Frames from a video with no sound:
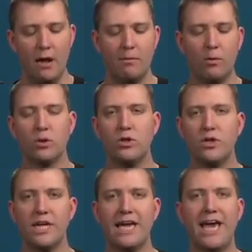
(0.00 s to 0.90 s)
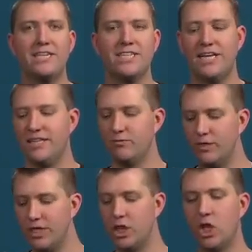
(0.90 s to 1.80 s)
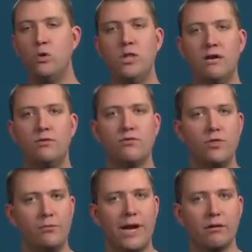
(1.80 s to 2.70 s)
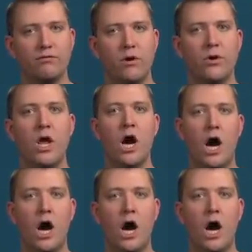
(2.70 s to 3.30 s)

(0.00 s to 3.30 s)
But what we're looking at is getting the really low level from the microphone